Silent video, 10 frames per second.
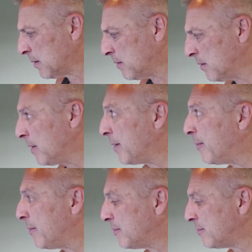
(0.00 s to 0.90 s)

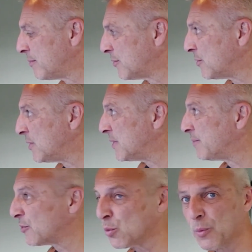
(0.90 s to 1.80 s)
So yeah,
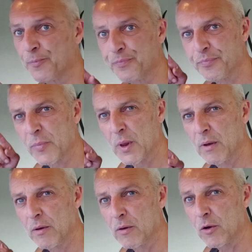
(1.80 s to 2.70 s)
so
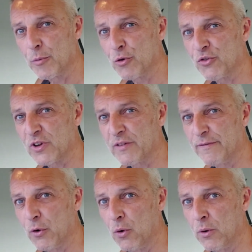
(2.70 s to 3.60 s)
Commodore
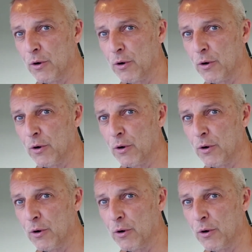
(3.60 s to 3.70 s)
64